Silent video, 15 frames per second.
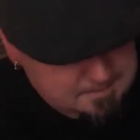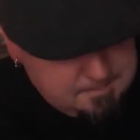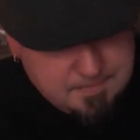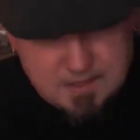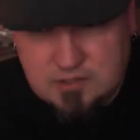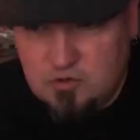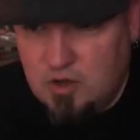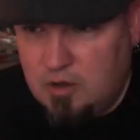
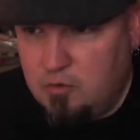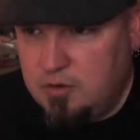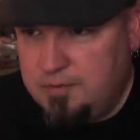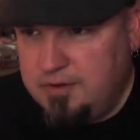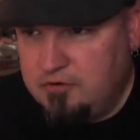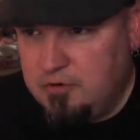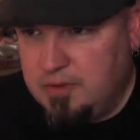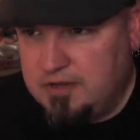So I would
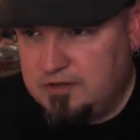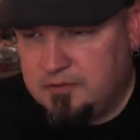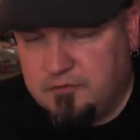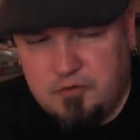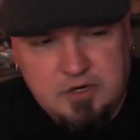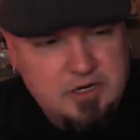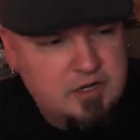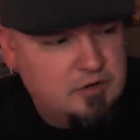be remiss if
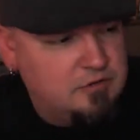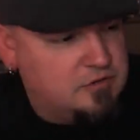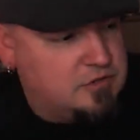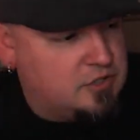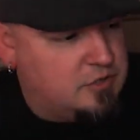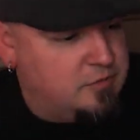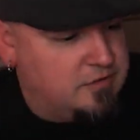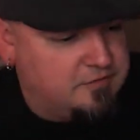we go
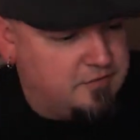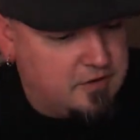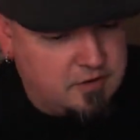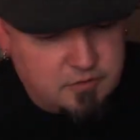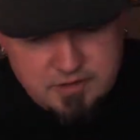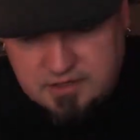too much farther without